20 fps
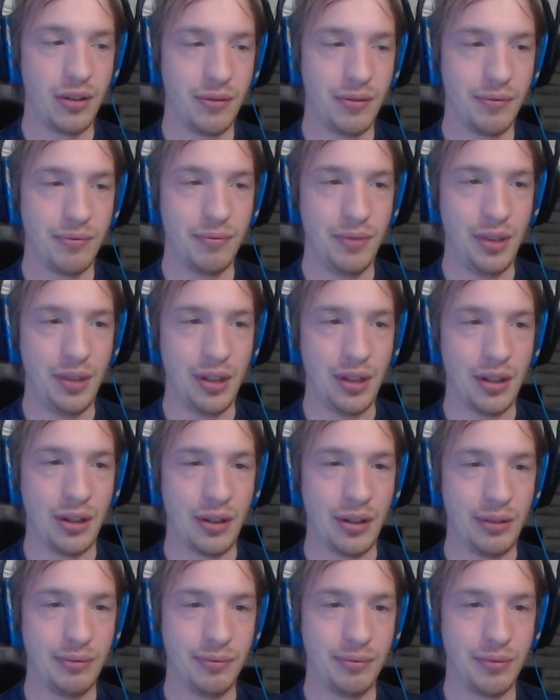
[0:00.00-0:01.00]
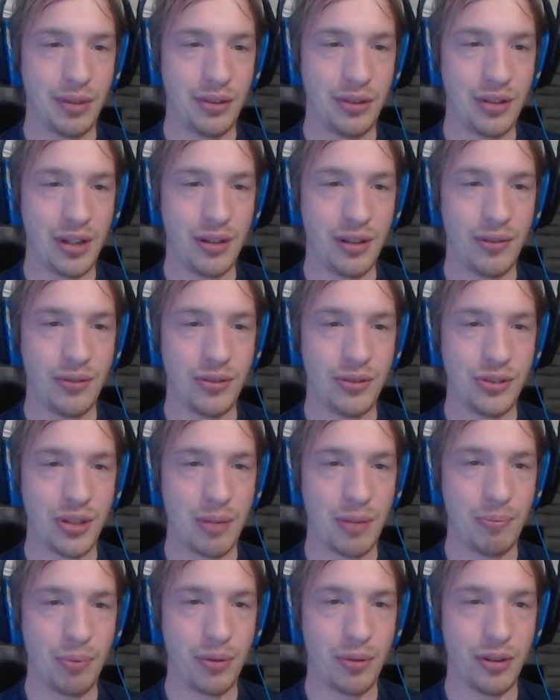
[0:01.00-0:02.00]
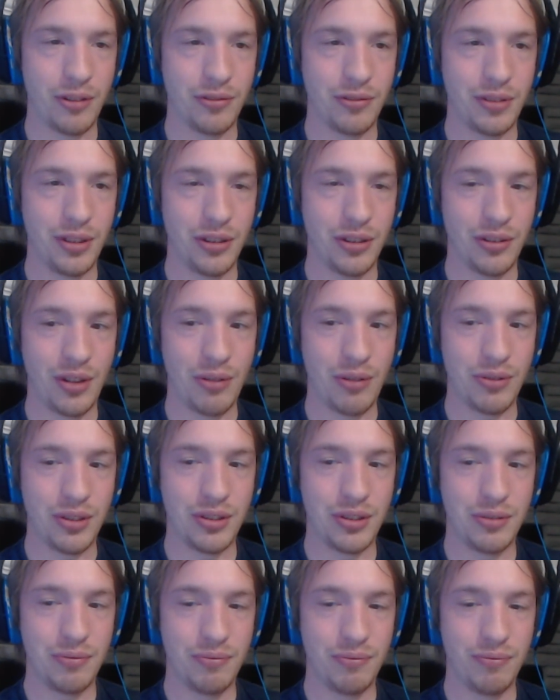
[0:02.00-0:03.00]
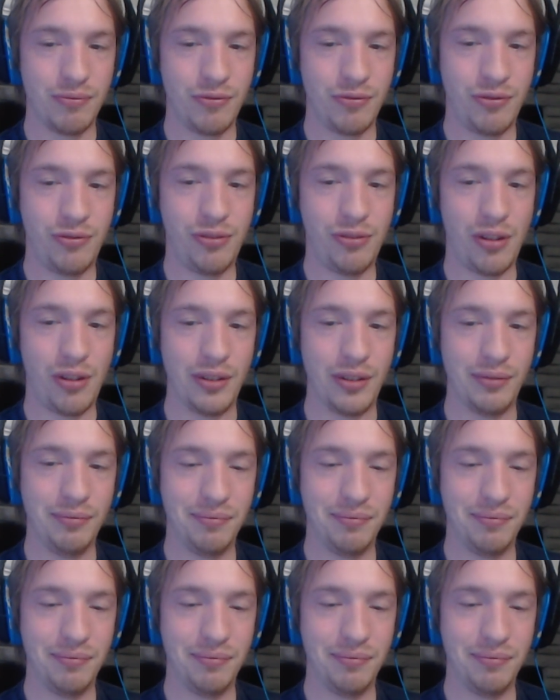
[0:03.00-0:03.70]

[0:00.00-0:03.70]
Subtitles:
Yeah, The Tech of the Giant Blurry Finger. That was fun.